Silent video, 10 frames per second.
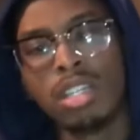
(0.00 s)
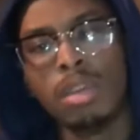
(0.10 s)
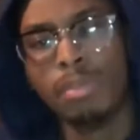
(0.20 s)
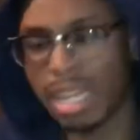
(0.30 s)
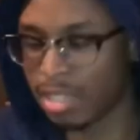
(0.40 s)

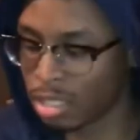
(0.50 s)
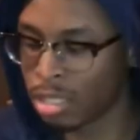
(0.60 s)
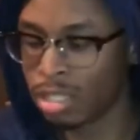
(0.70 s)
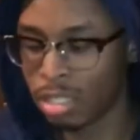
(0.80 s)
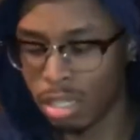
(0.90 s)
keep it at
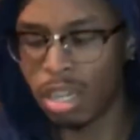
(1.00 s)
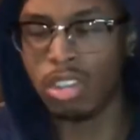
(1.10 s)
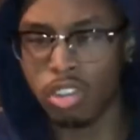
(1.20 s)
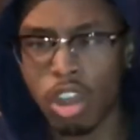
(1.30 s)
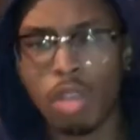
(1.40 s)
a
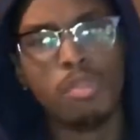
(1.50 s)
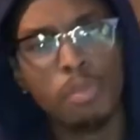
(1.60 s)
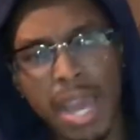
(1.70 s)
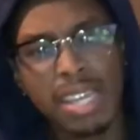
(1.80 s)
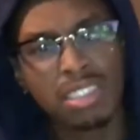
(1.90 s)
normal
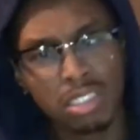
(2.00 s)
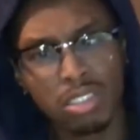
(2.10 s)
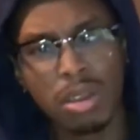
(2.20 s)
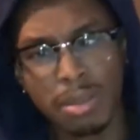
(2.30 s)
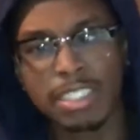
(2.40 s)
pace. You
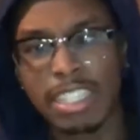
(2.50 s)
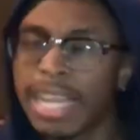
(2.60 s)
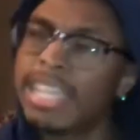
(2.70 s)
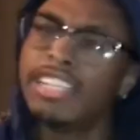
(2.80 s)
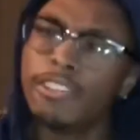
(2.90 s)
know what I'm saying?
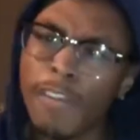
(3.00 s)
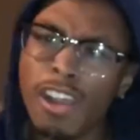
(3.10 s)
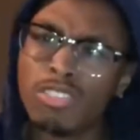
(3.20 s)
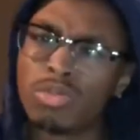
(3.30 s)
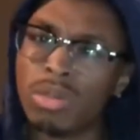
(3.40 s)
Like he did the
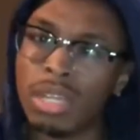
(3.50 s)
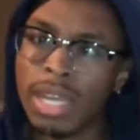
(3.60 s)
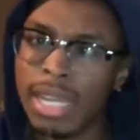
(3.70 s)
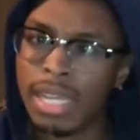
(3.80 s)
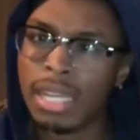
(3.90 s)
first one.
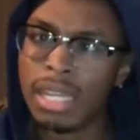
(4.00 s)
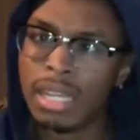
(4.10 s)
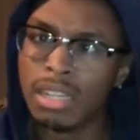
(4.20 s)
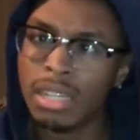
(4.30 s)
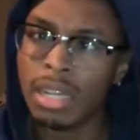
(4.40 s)

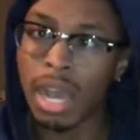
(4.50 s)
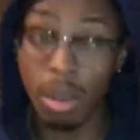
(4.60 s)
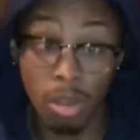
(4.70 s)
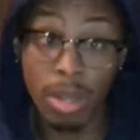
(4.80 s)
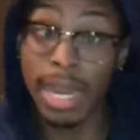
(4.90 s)

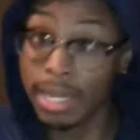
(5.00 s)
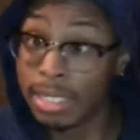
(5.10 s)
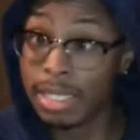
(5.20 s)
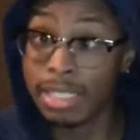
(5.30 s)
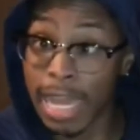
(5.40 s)

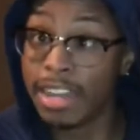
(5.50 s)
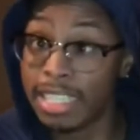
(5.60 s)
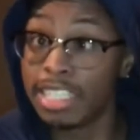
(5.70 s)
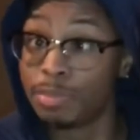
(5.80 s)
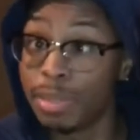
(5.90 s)
Okay,
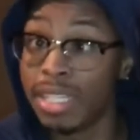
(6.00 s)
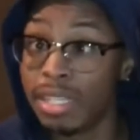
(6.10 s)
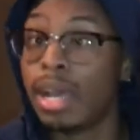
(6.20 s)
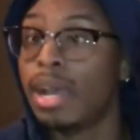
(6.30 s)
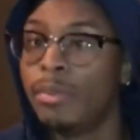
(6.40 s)
this
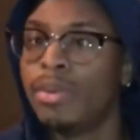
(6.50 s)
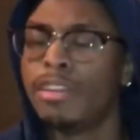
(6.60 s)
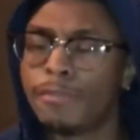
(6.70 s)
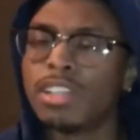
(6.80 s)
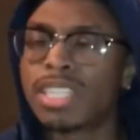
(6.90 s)
beat, when
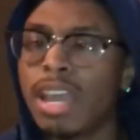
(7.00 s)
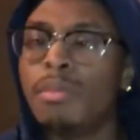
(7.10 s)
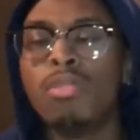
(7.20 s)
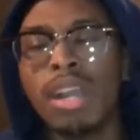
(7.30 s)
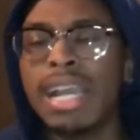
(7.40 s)
it first
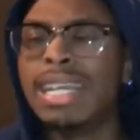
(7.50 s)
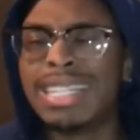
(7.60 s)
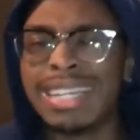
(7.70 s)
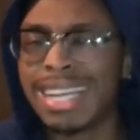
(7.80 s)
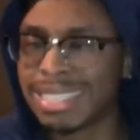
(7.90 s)
came on, it
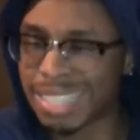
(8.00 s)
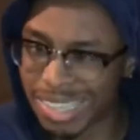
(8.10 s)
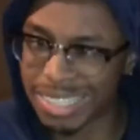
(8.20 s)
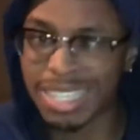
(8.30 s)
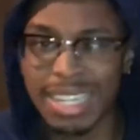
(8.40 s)
did not
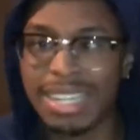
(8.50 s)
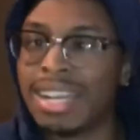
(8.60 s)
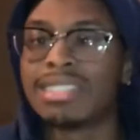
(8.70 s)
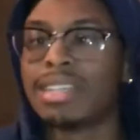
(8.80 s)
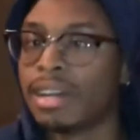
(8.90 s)

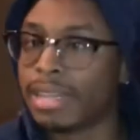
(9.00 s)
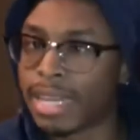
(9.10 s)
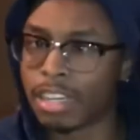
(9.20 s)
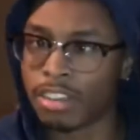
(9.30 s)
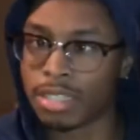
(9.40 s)
sound that
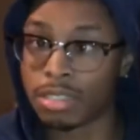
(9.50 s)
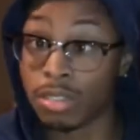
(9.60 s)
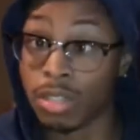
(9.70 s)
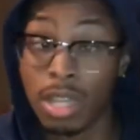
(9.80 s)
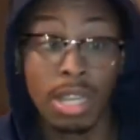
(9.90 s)
aggressive.
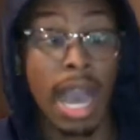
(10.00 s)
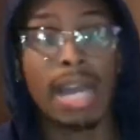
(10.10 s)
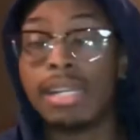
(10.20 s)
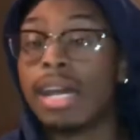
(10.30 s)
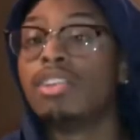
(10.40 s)

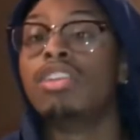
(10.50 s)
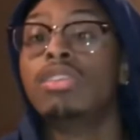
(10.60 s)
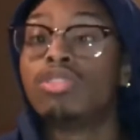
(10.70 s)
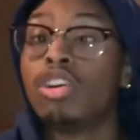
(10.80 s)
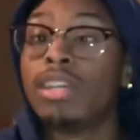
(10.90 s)
I did not know he
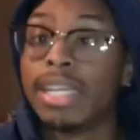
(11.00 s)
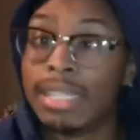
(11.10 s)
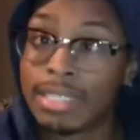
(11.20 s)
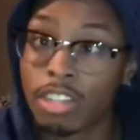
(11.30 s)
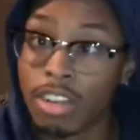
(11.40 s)
was going to get
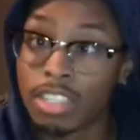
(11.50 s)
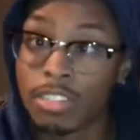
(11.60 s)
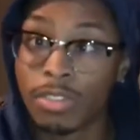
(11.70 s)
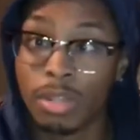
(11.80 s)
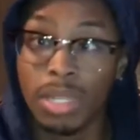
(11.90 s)
this aggressive on the